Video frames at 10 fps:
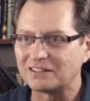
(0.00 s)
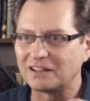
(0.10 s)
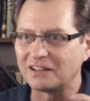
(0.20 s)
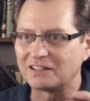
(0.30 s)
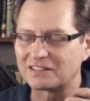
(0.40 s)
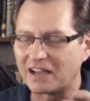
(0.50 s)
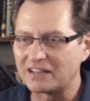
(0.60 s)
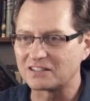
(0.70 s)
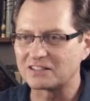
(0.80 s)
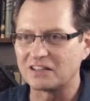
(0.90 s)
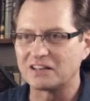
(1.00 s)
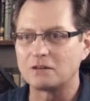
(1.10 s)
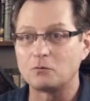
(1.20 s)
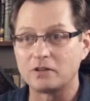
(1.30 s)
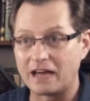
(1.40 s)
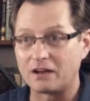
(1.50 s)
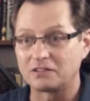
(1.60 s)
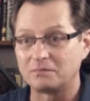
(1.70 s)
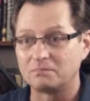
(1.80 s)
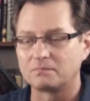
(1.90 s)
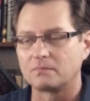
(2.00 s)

a science study without them.